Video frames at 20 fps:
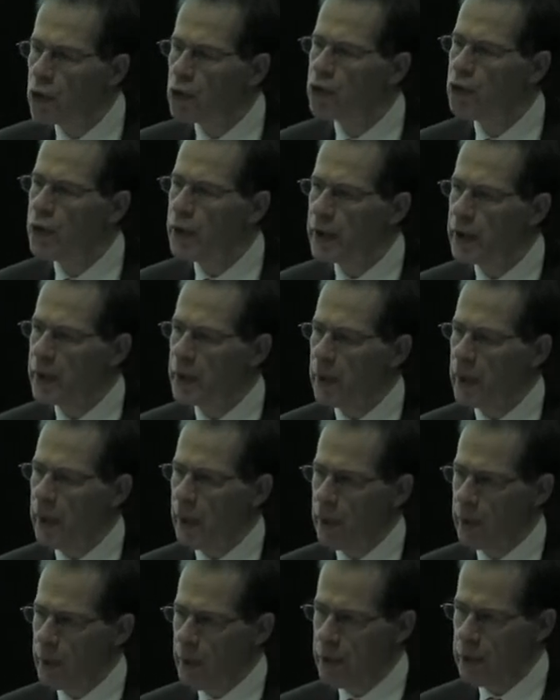critical
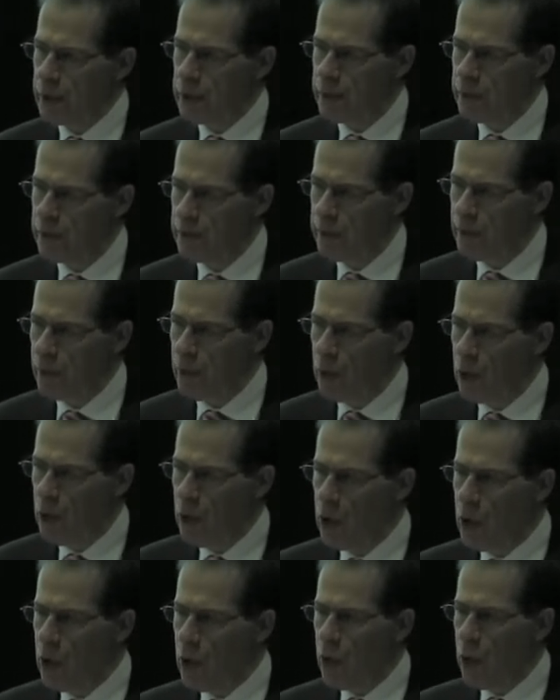element
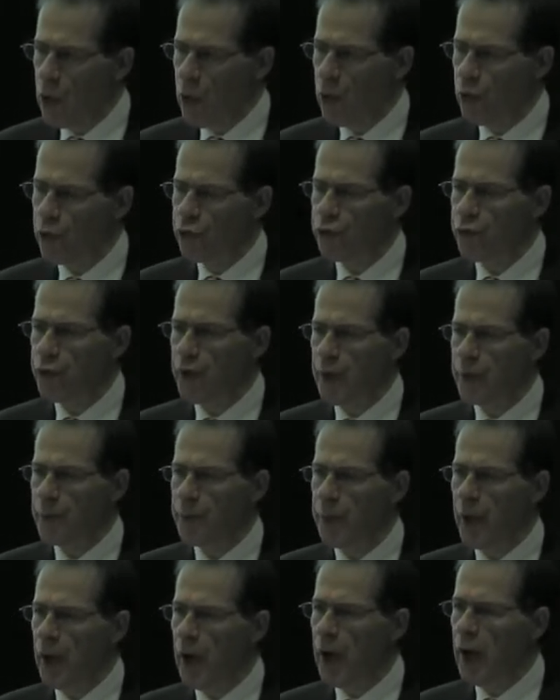was
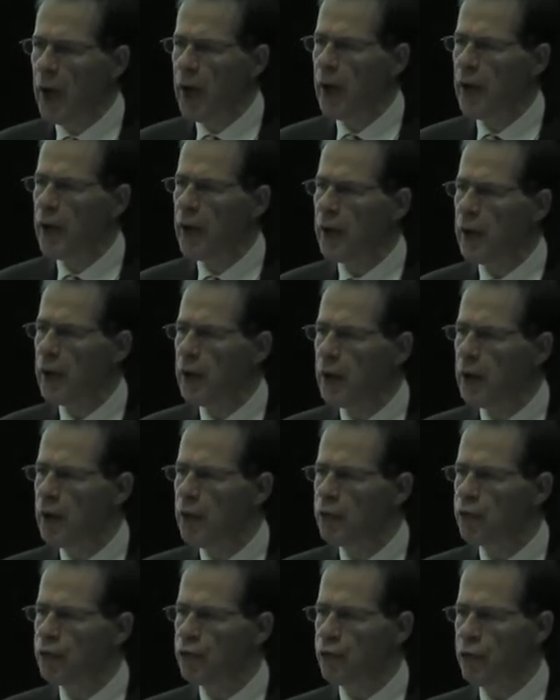that by
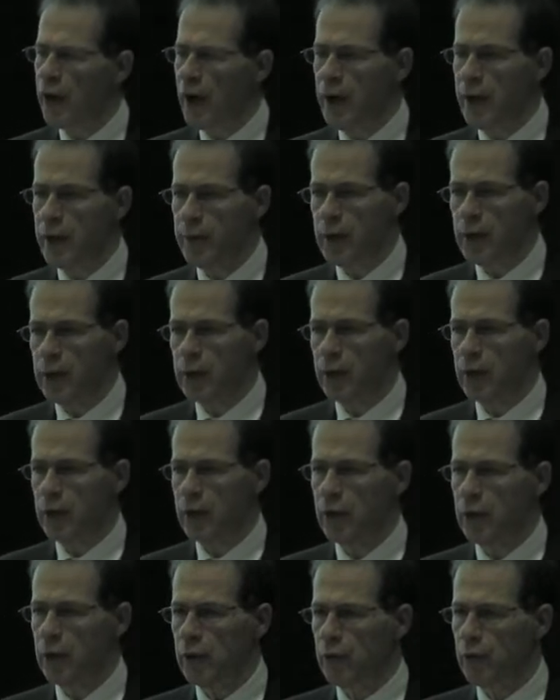
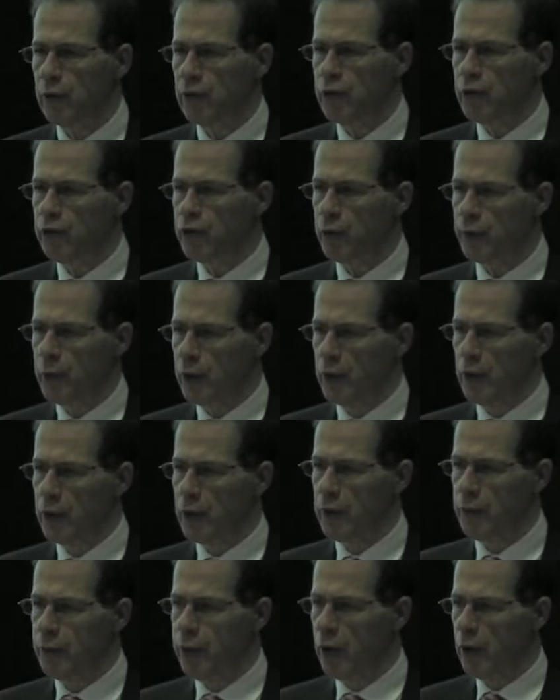framing
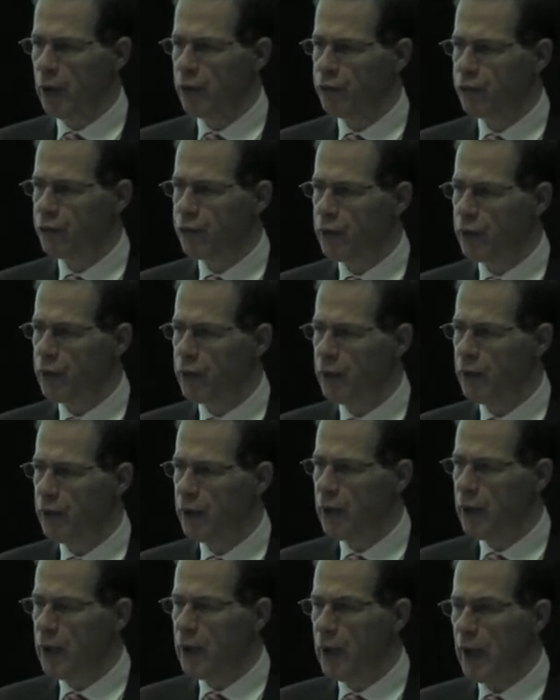disability policy
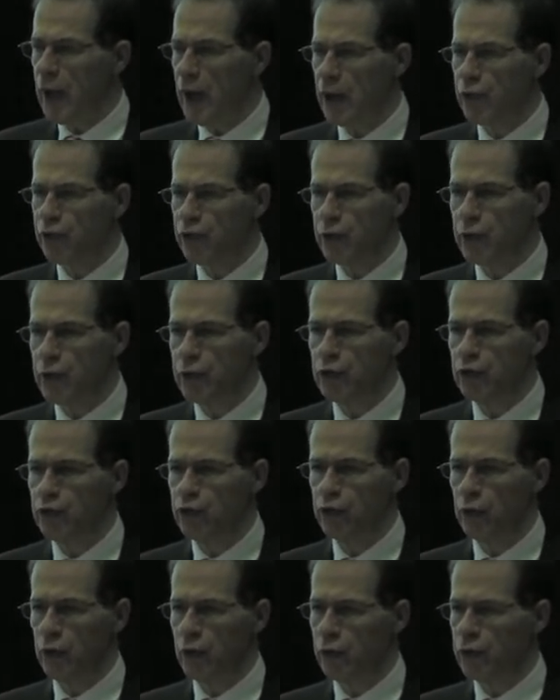as an
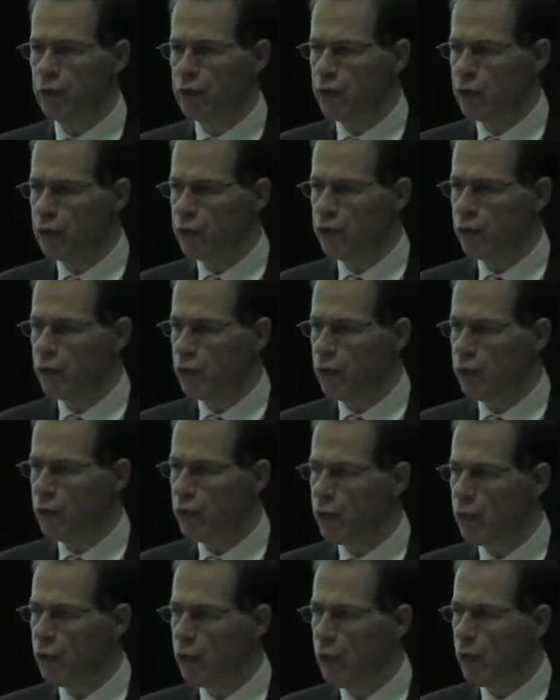insurance
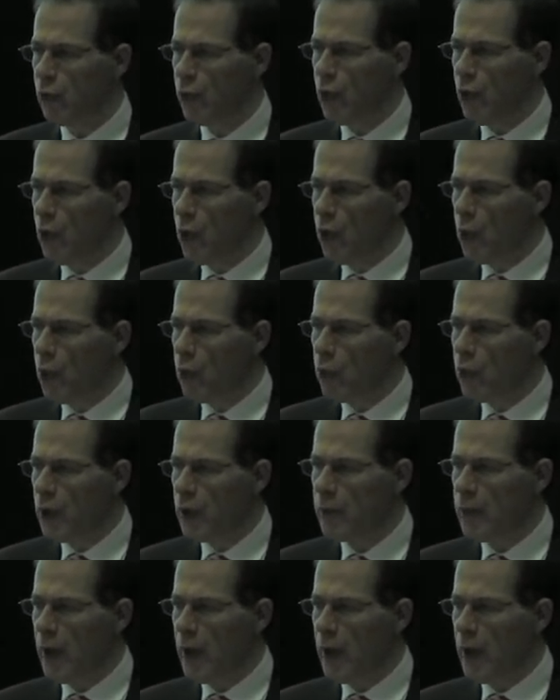issue, we